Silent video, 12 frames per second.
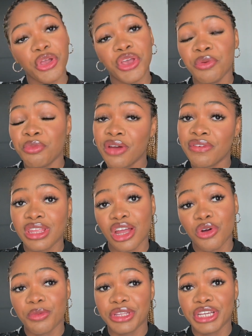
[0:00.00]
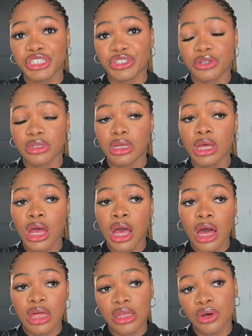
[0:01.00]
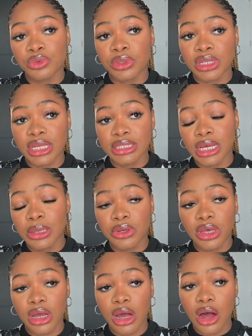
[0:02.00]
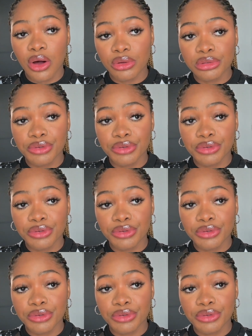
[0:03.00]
a private accommodation, and that was what I started looking out